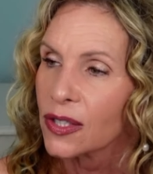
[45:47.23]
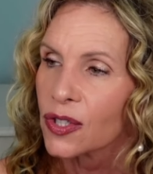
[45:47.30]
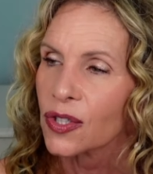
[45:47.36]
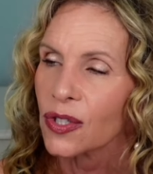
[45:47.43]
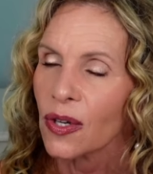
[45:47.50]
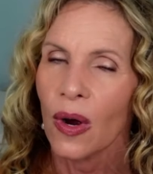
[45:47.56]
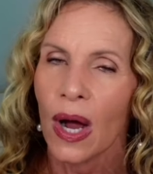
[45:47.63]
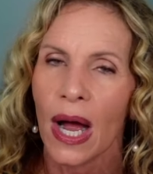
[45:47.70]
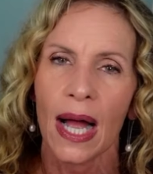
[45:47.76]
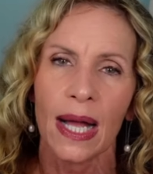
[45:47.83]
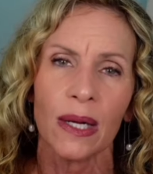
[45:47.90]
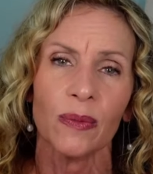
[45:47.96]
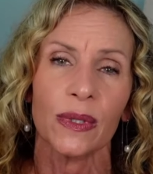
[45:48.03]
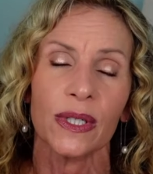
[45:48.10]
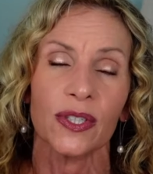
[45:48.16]
So I
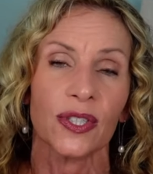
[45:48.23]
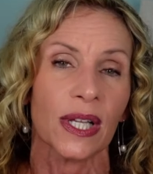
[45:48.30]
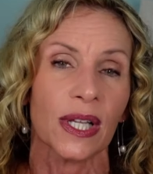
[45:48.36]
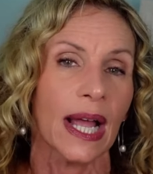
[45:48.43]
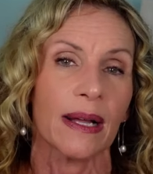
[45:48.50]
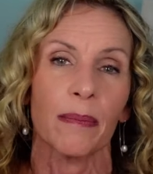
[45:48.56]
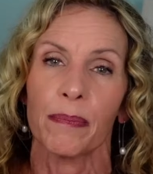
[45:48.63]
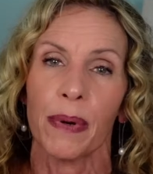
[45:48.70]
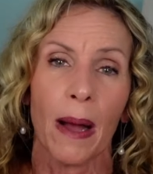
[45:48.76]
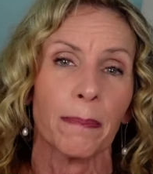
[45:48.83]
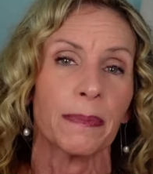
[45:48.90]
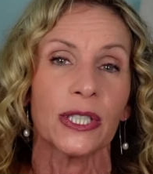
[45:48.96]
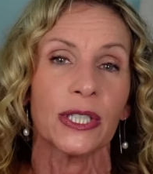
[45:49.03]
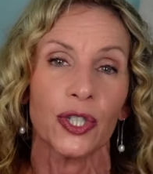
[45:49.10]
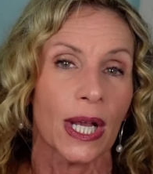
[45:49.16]
was like
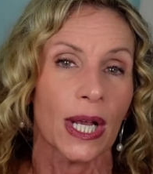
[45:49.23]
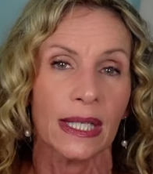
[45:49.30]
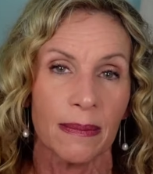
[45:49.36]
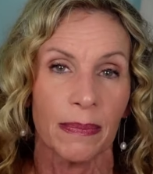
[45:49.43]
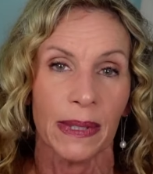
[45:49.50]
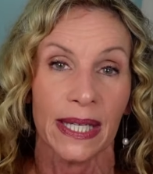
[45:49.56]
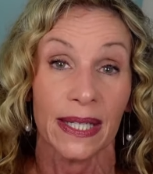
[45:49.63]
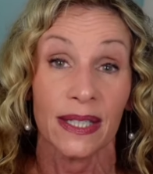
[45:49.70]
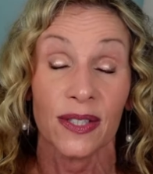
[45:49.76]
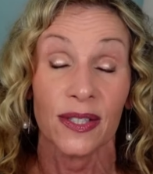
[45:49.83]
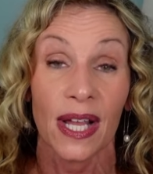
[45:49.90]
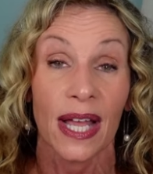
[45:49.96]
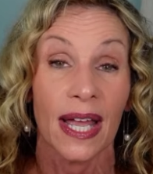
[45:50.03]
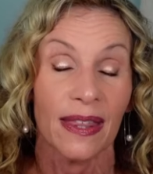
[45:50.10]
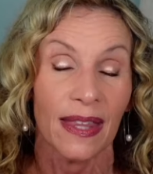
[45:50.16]
popping jelly beans
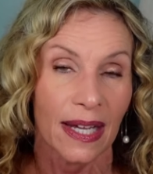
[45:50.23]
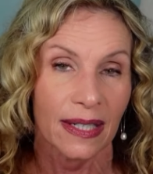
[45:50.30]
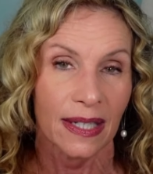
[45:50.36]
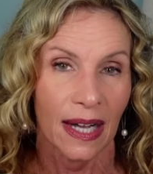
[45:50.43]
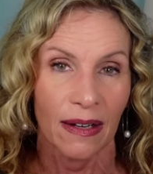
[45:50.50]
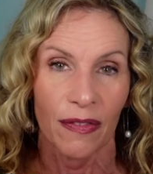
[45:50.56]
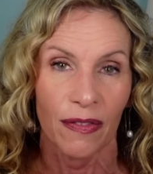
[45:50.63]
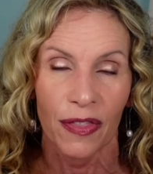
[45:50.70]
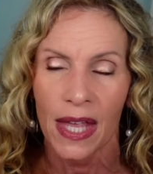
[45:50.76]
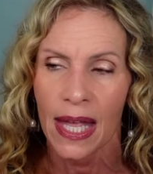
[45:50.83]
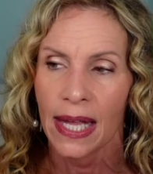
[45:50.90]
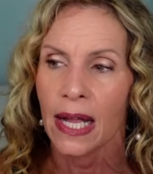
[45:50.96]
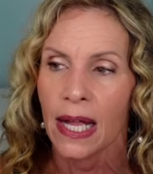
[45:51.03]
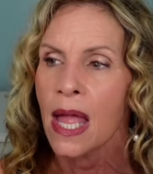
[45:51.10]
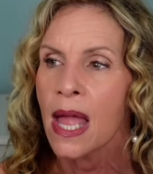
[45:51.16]
and that kind of
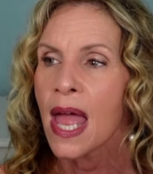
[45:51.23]
thing.